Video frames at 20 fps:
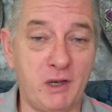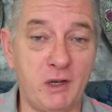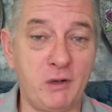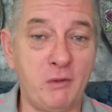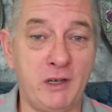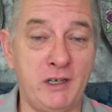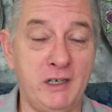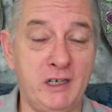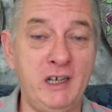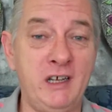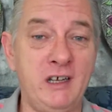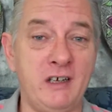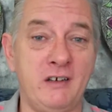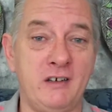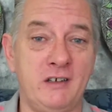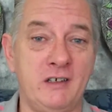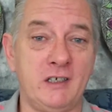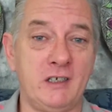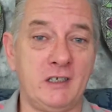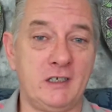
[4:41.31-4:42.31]
nowhere near.
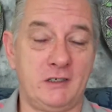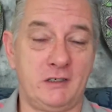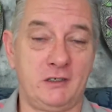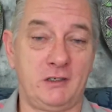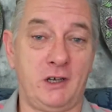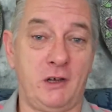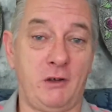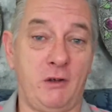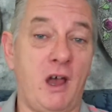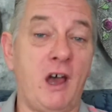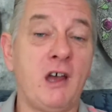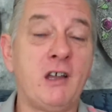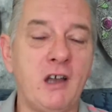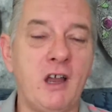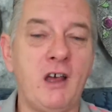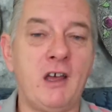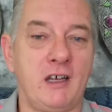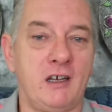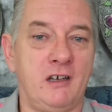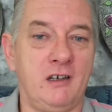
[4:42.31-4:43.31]
So
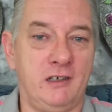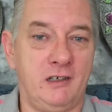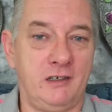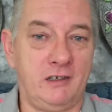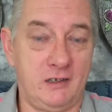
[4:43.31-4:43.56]
unlikely,